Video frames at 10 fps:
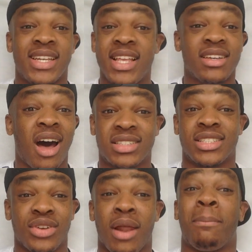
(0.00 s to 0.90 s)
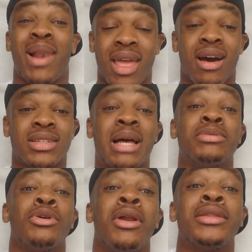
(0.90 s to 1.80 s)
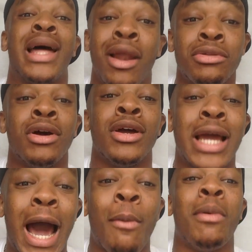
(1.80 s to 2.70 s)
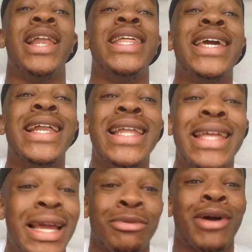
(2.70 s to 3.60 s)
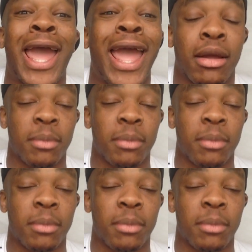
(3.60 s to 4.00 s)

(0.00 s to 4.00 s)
These artists are trying to play us. I'm still going to download the album illegally. I don't care.